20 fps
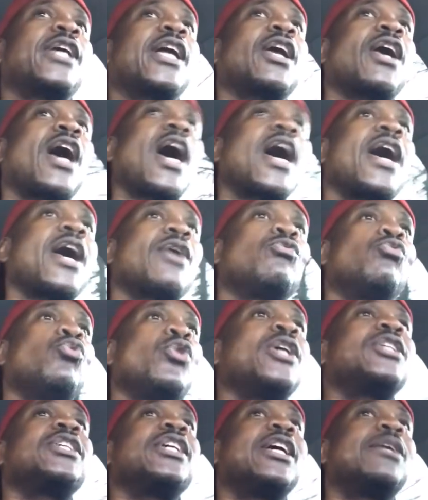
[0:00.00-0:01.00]
that are
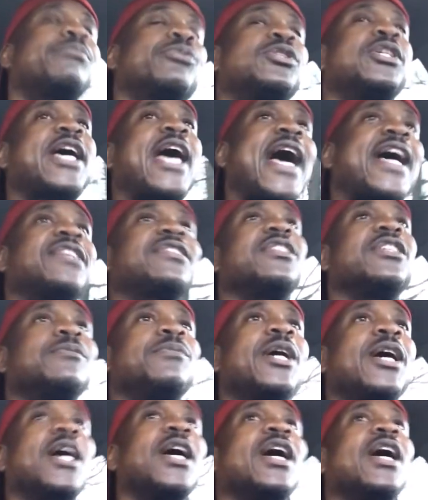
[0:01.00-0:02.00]
rich in
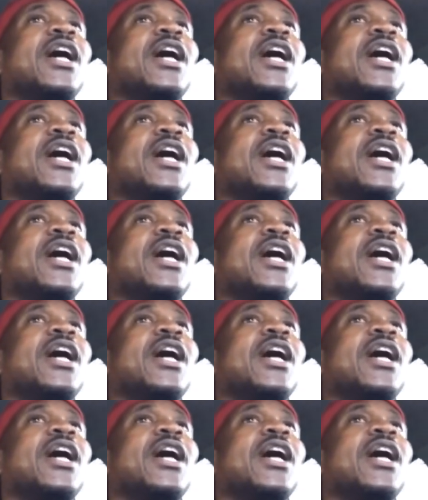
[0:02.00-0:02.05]
potassium